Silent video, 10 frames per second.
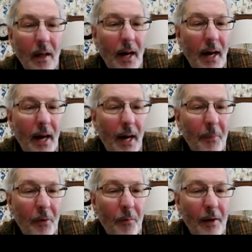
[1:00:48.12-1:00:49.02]
I'm
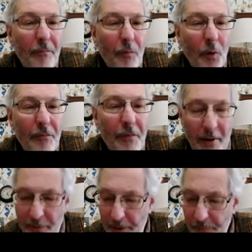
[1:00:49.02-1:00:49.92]
going to run
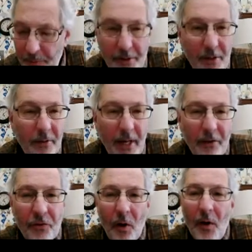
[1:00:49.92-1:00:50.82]
4,500. Okay,
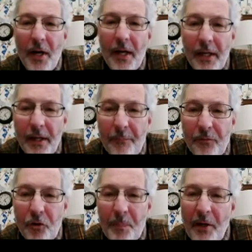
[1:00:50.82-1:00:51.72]
so
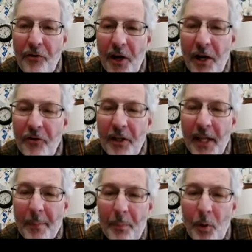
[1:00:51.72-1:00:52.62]
just by changing
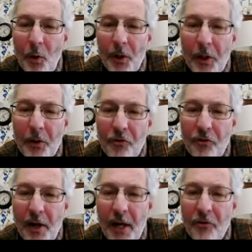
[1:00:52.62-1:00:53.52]
that pulley, you can
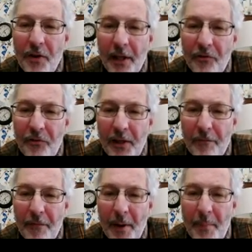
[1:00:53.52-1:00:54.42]
change that
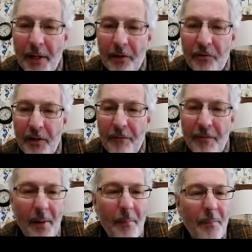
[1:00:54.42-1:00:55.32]
CFM, and that
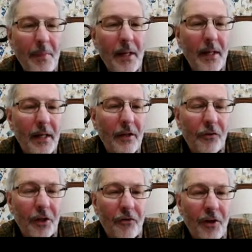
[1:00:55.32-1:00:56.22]
CFM is
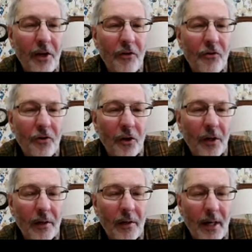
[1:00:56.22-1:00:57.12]
going to change
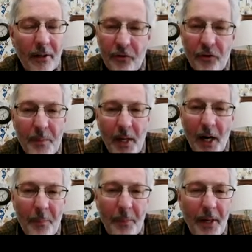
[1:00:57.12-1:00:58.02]
your, excuse me,
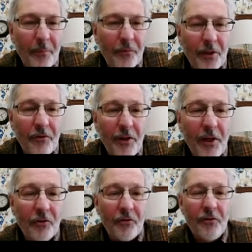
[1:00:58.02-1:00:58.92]
RPM is going to
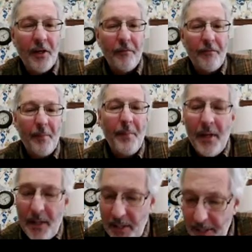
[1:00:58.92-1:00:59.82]
change your CFM.
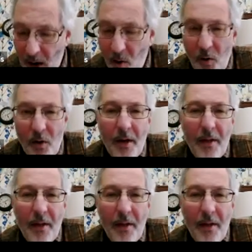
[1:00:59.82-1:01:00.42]
Now,